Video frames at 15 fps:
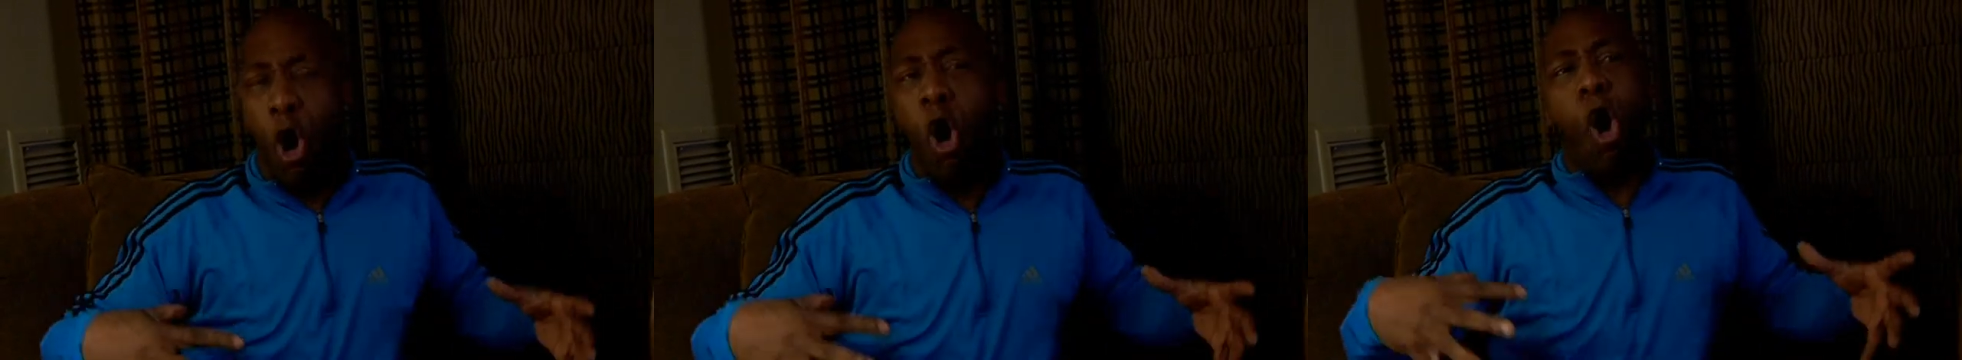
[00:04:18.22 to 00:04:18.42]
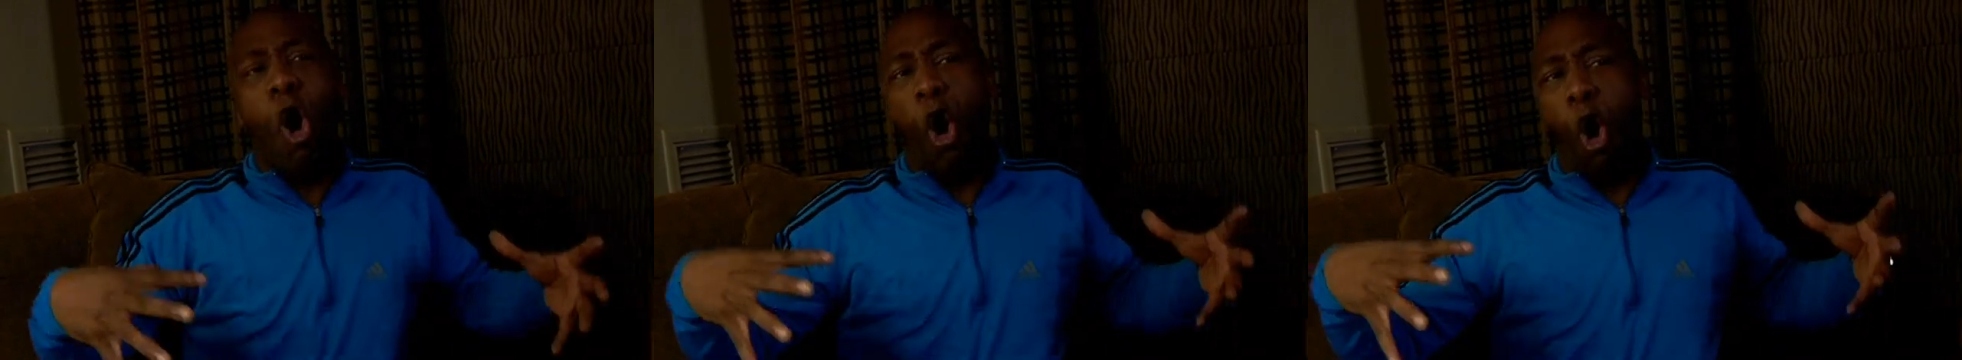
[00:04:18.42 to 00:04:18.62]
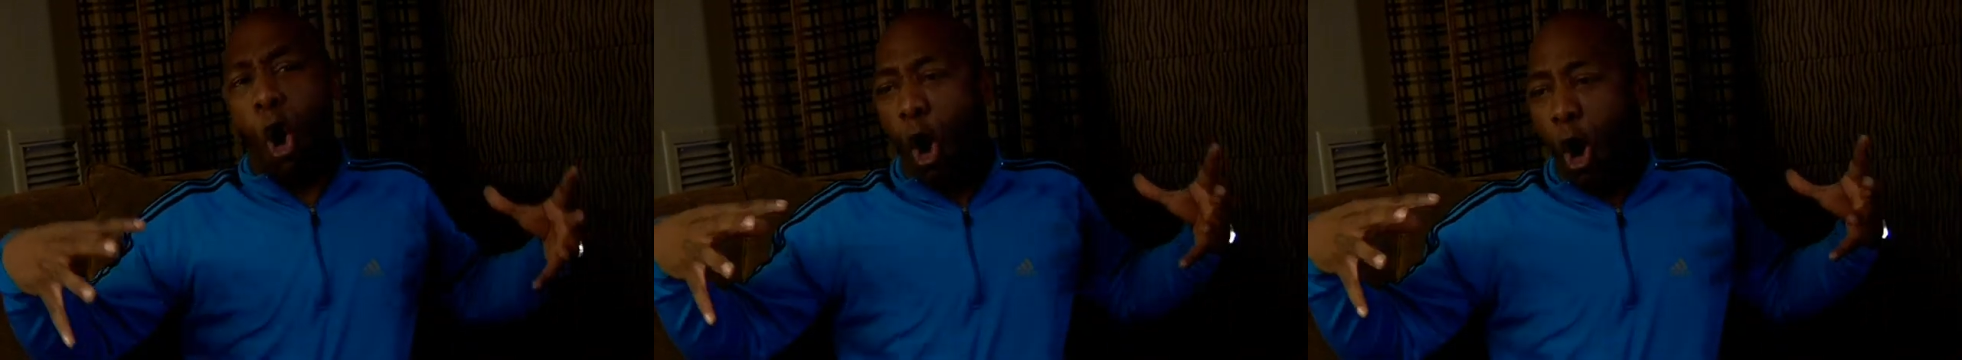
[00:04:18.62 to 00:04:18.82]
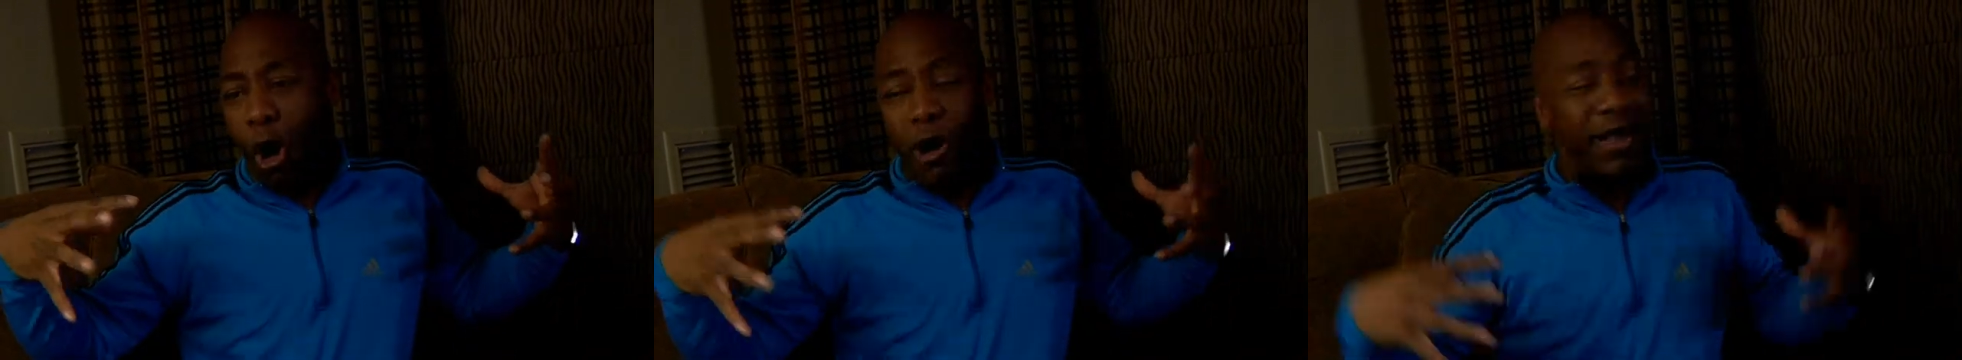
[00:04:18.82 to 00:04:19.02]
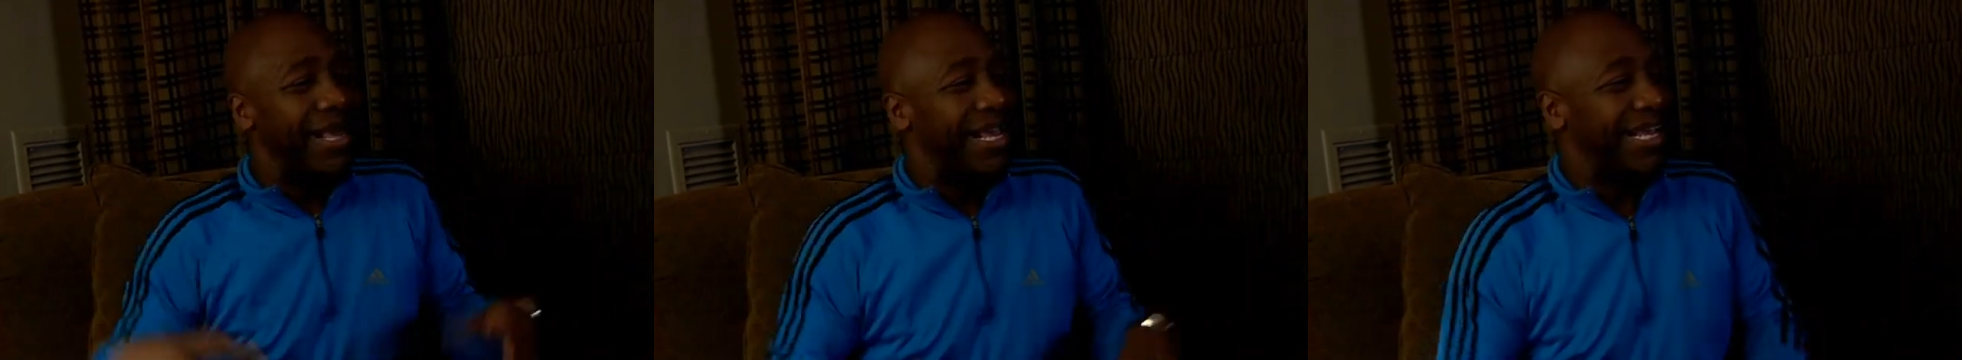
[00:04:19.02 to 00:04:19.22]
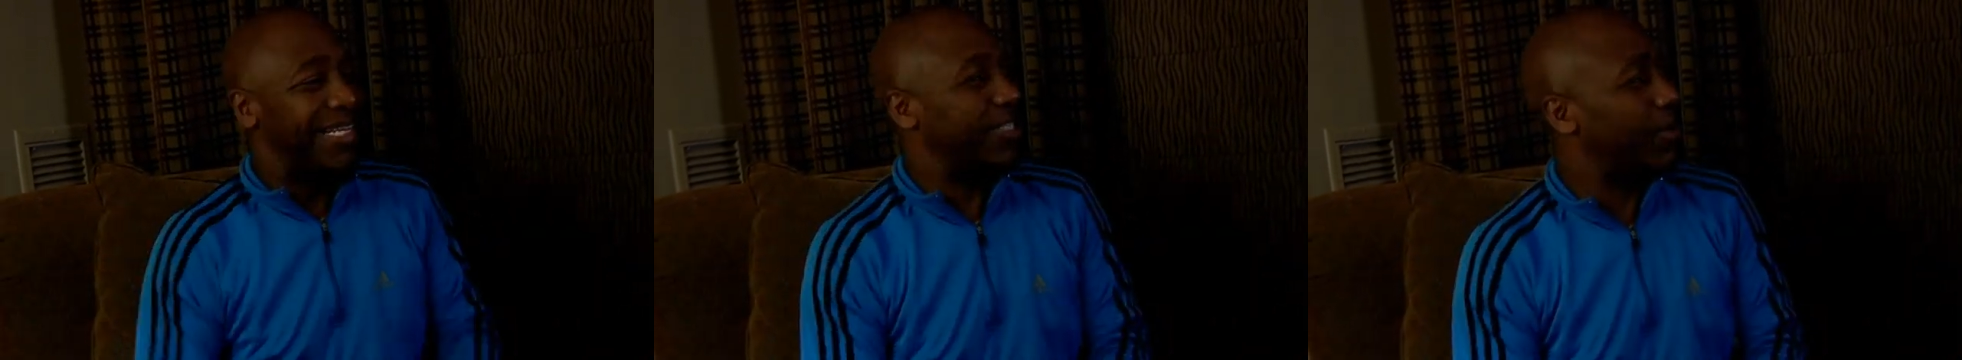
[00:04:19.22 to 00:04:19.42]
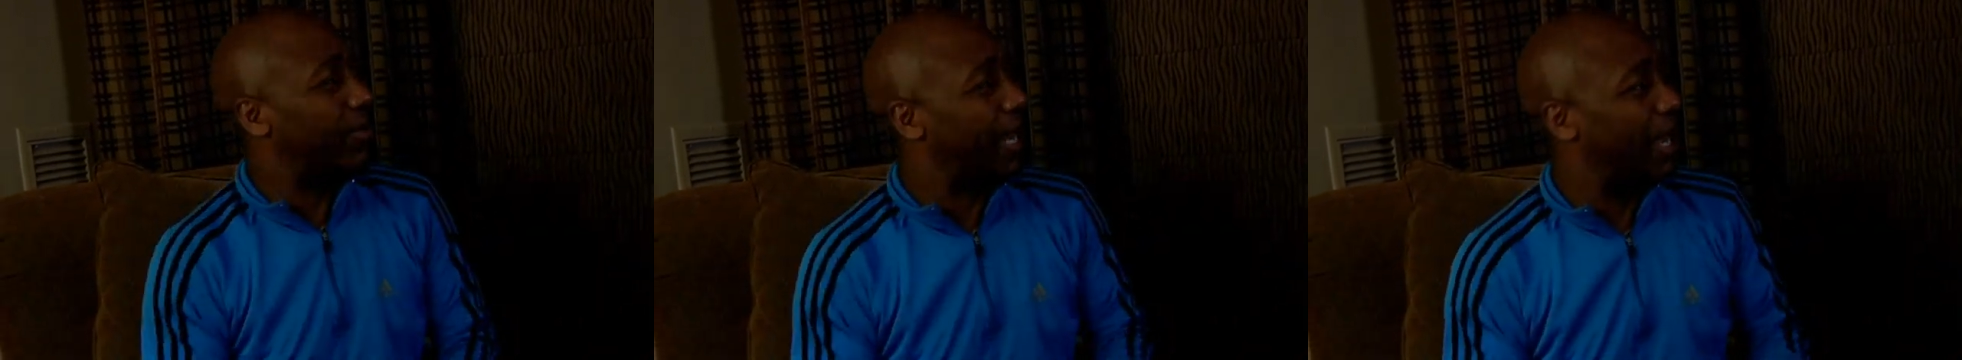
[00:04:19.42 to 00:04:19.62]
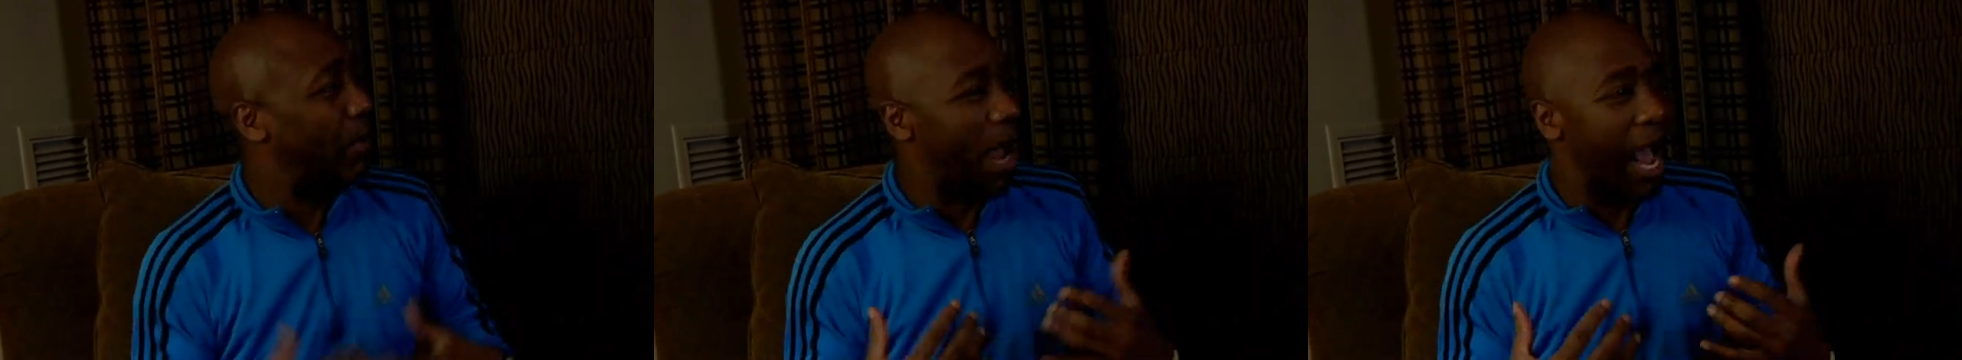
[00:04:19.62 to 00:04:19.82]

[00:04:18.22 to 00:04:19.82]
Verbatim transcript: oh, and so I'm like, well,